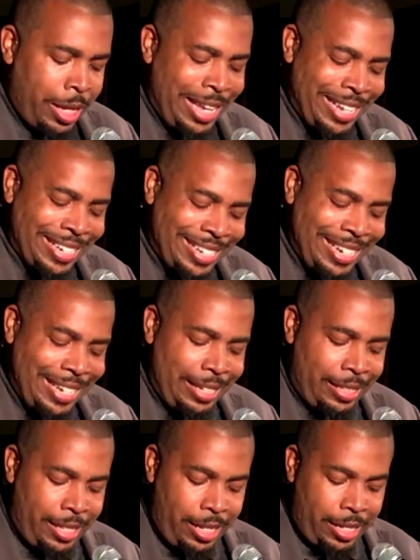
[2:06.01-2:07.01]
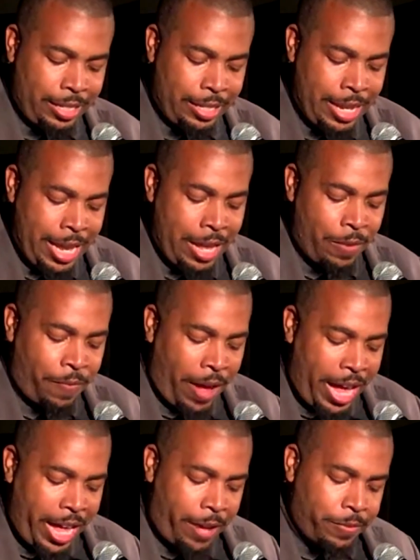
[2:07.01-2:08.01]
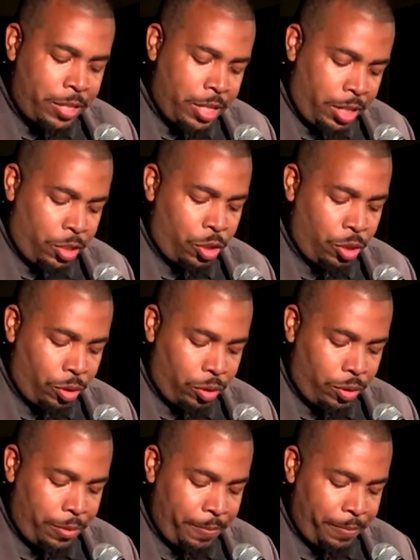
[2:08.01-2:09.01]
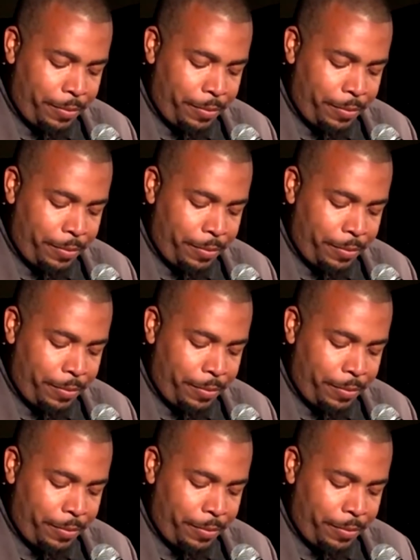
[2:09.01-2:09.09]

And dig this if I have six children,